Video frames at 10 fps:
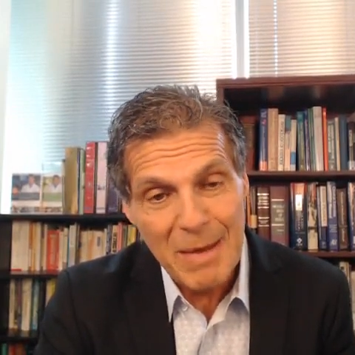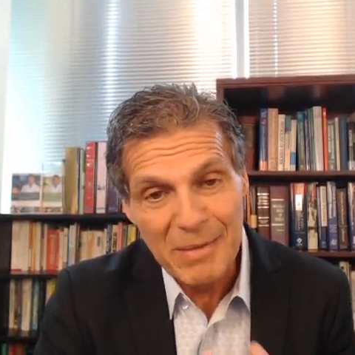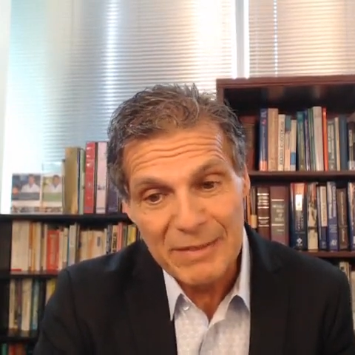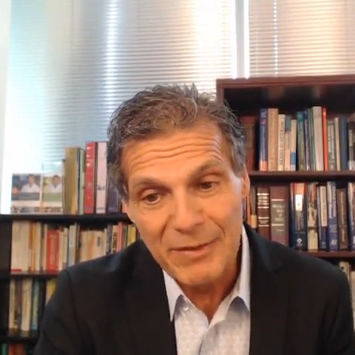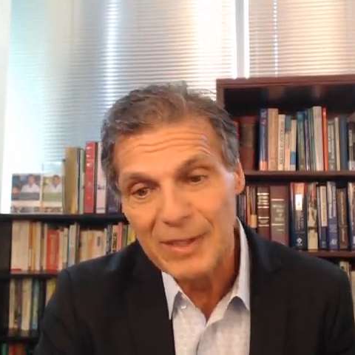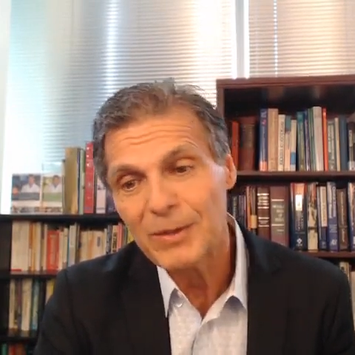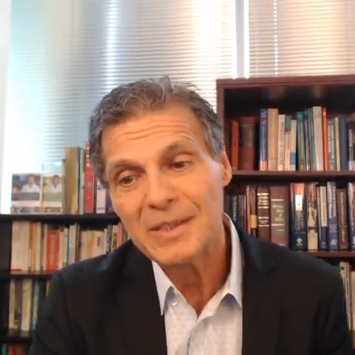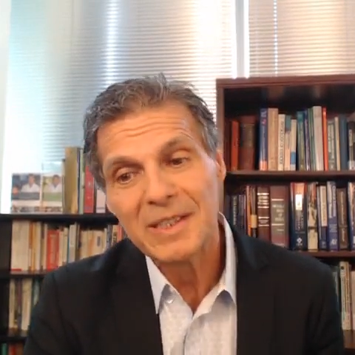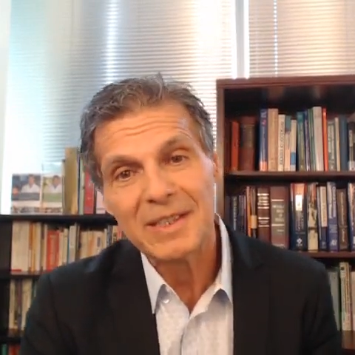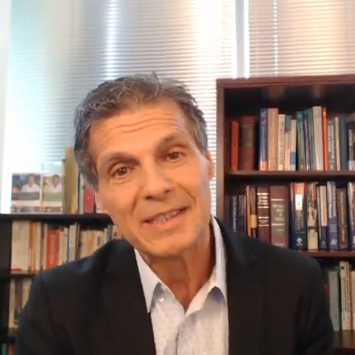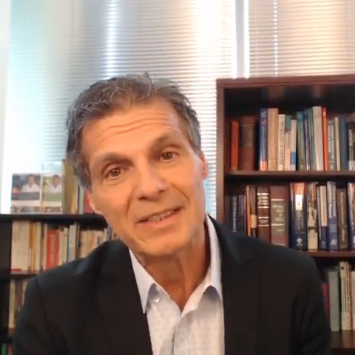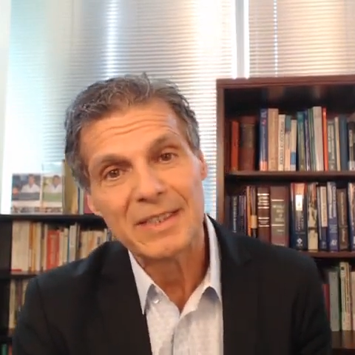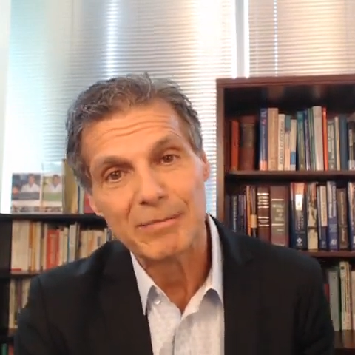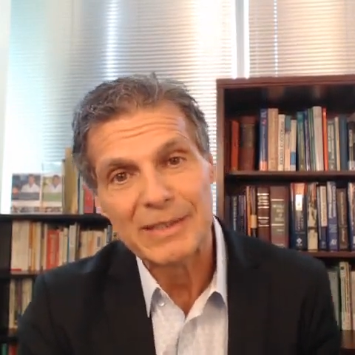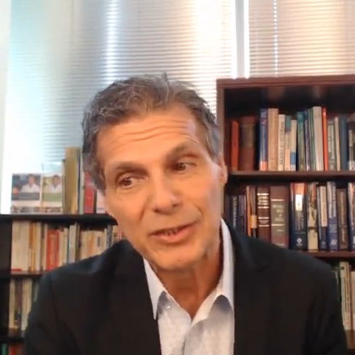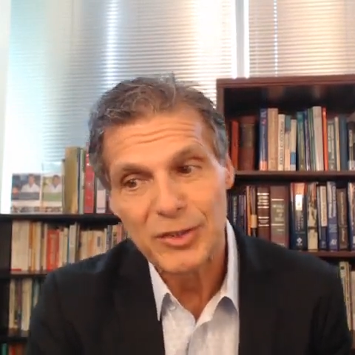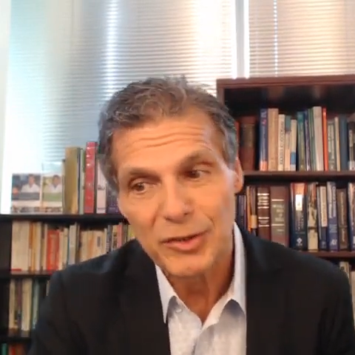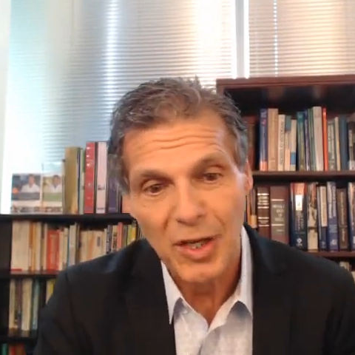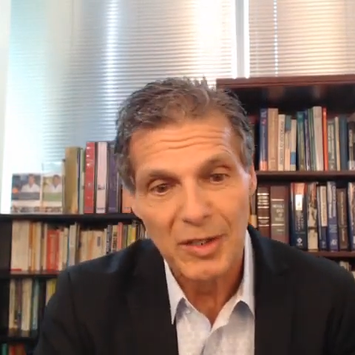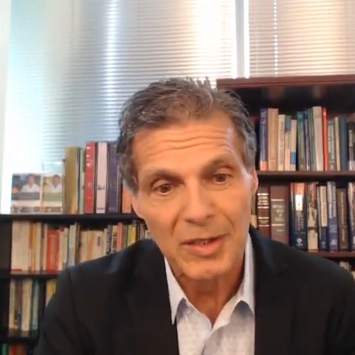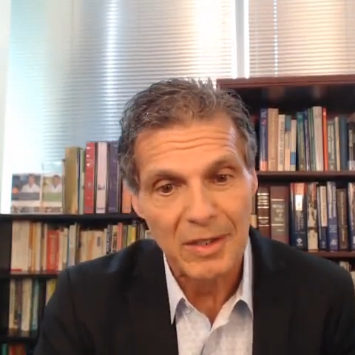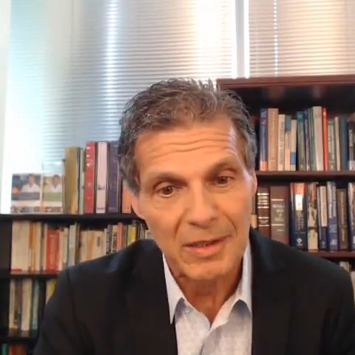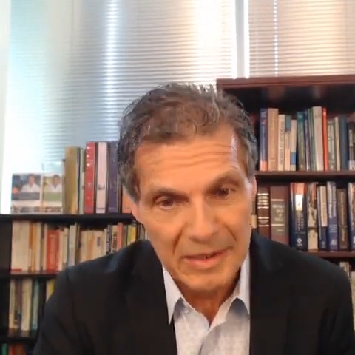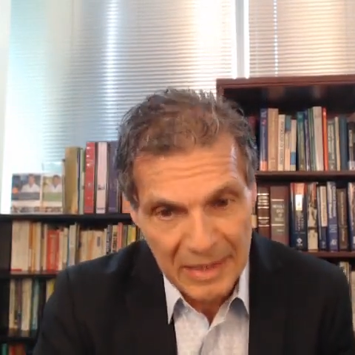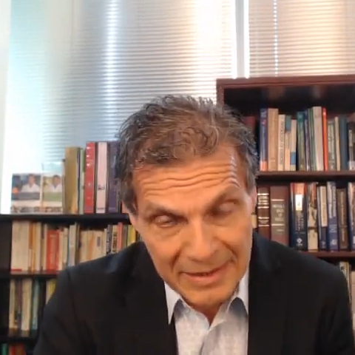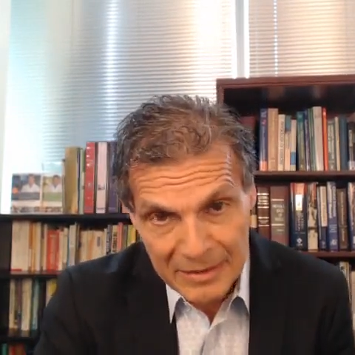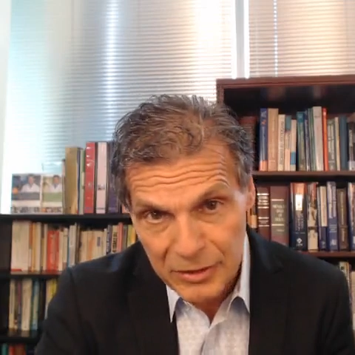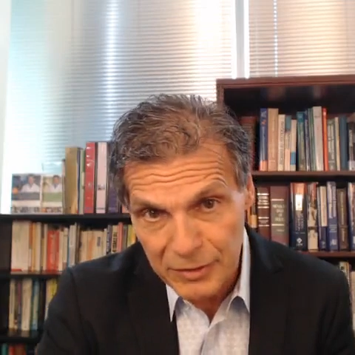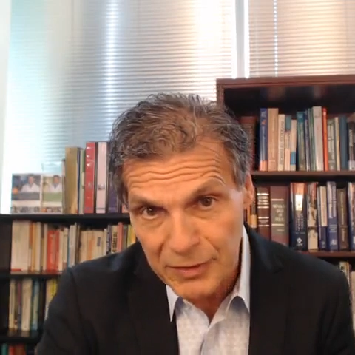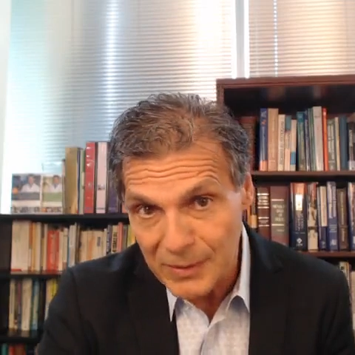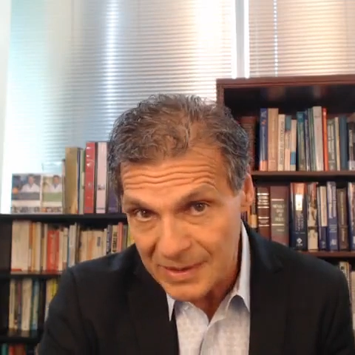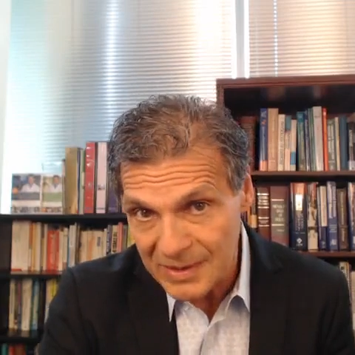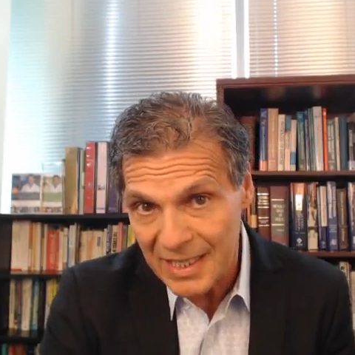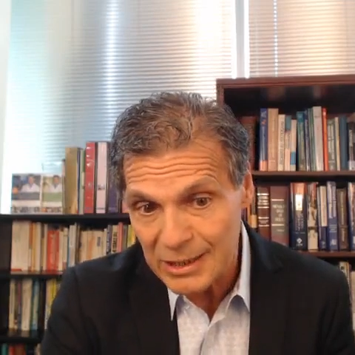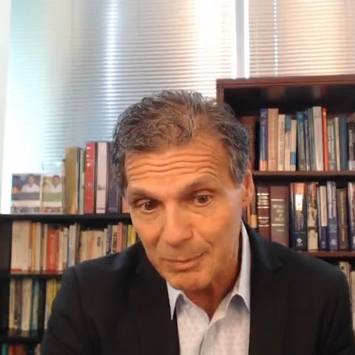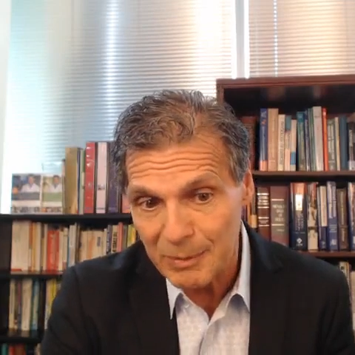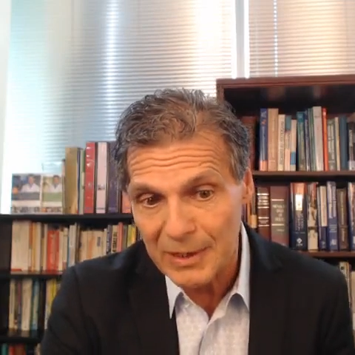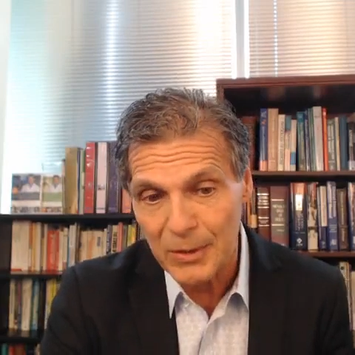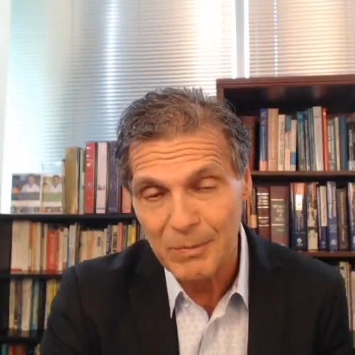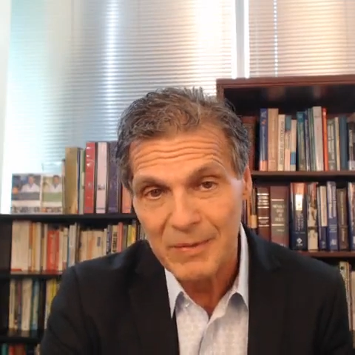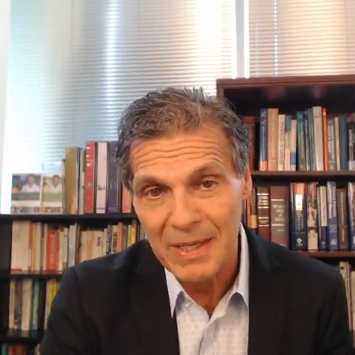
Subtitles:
But I've included the link to the research article and interview in the text below.